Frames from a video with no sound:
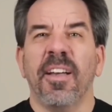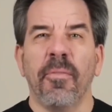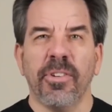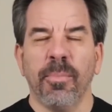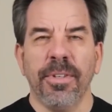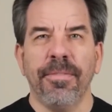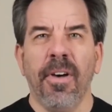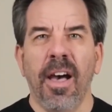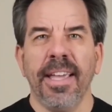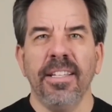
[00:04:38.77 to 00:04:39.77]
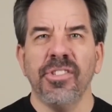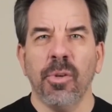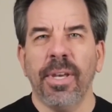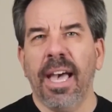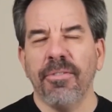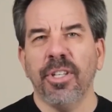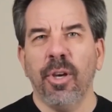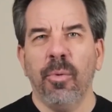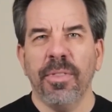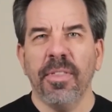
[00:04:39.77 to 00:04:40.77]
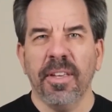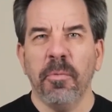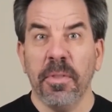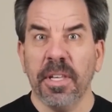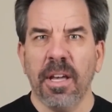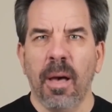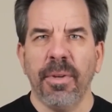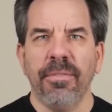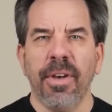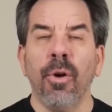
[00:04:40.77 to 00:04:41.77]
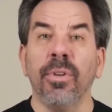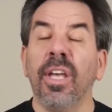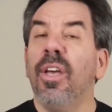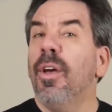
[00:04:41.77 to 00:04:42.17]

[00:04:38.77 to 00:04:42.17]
comfortably find, and so we have to go with the with the common vote,